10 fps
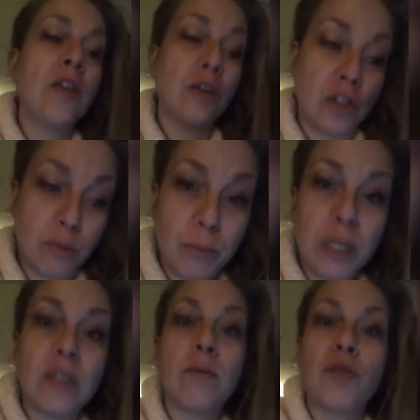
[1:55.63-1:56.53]
There should
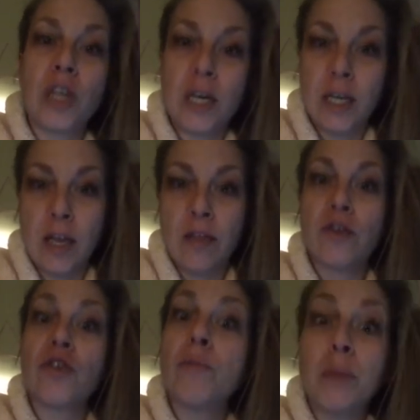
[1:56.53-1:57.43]
be some checking.
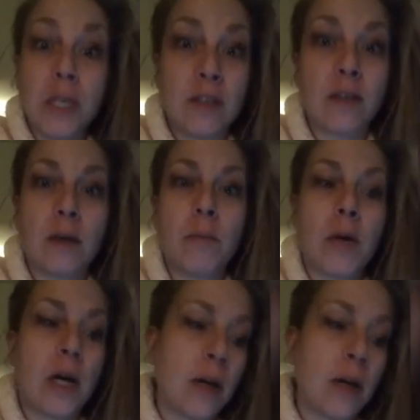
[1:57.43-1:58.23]
There should be some,